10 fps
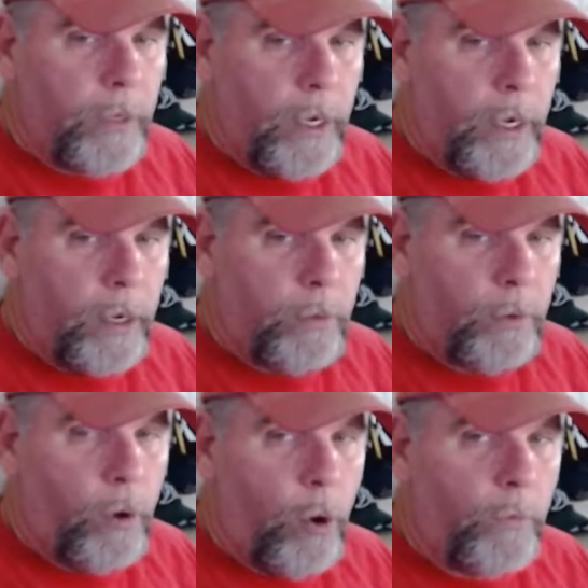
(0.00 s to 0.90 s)

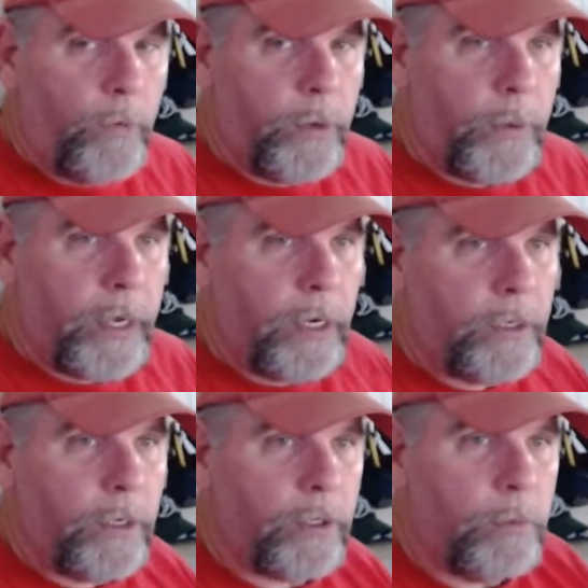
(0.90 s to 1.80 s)
and hopefully we'll get
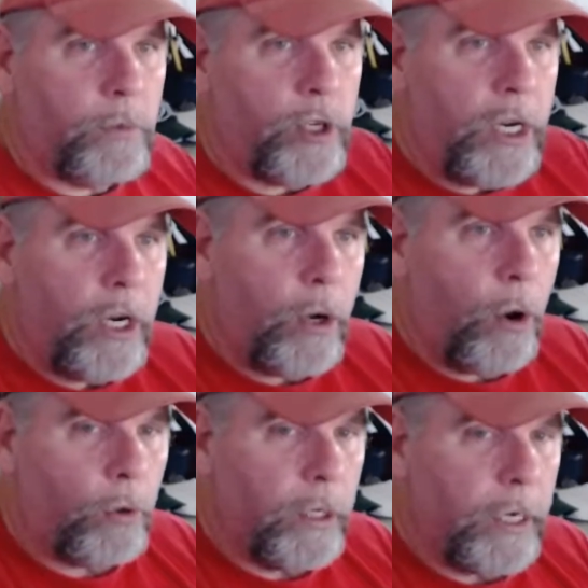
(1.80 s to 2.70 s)
into some
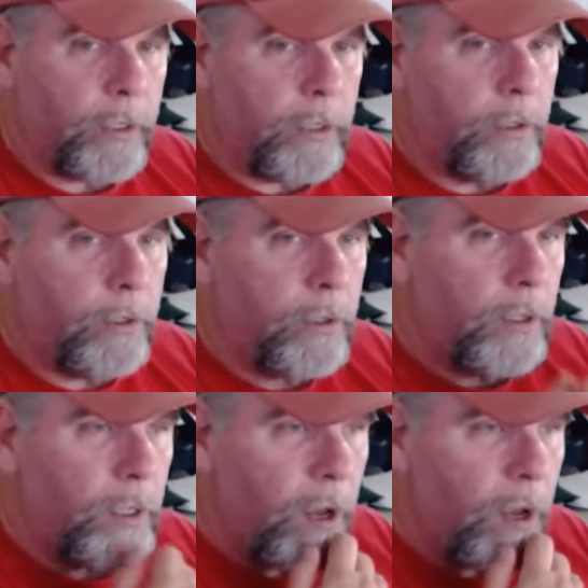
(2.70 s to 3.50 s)
G-code lessons.